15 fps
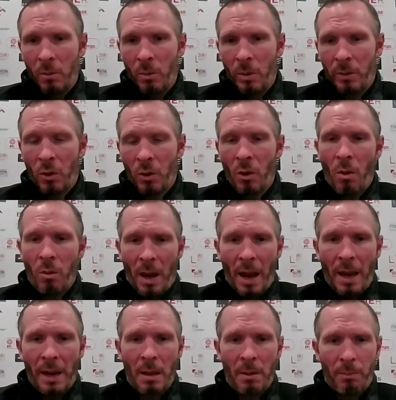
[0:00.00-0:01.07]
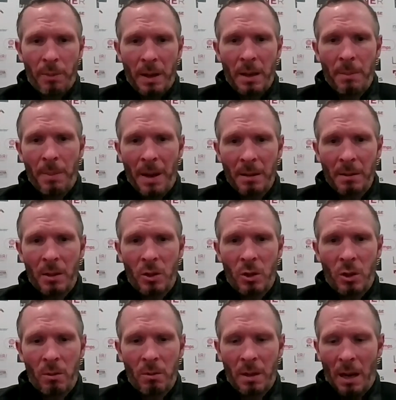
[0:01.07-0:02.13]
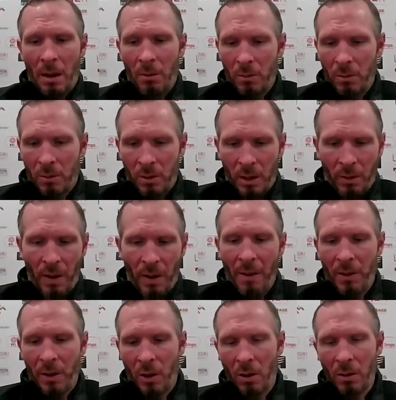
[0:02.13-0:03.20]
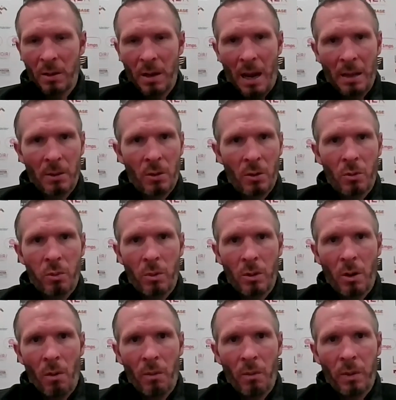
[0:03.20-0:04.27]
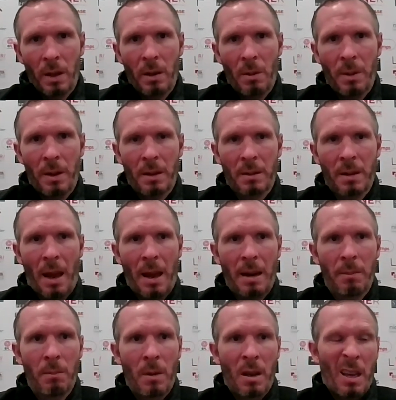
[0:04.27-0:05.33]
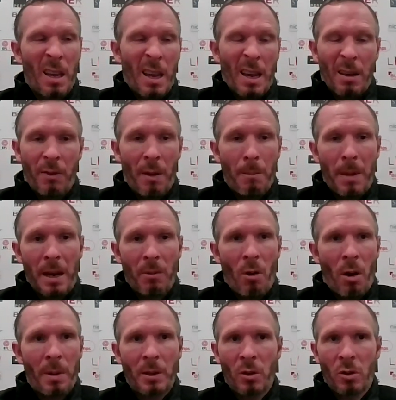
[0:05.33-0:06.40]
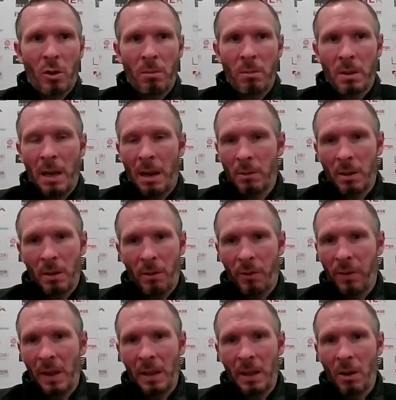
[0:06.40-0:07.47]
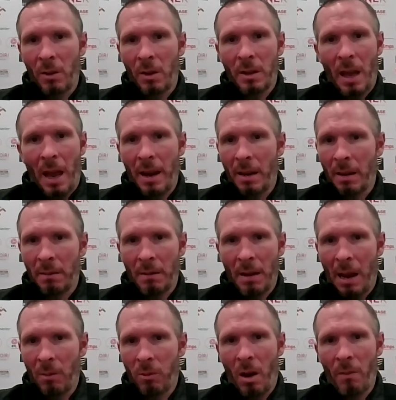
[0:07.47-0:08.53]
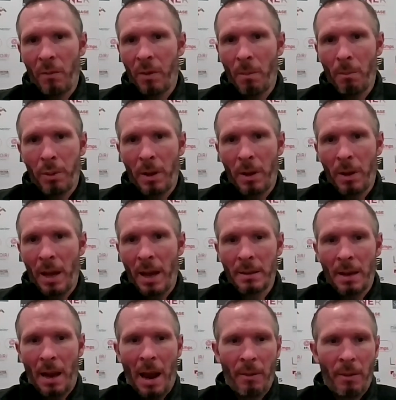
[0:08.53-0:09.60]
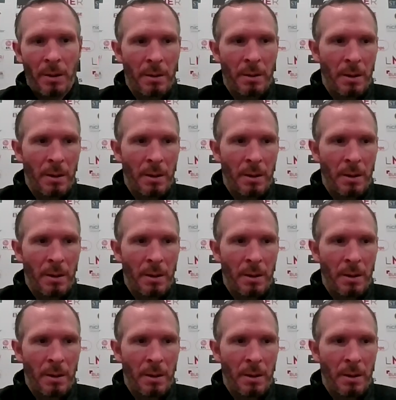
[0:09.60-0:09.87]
We've done okay in a, in the penalty shootout. if it ever got to that, touch wood, hopefully it'll be the same. For me, Robbie, it just comes down to feeling on the day and how confident players are. And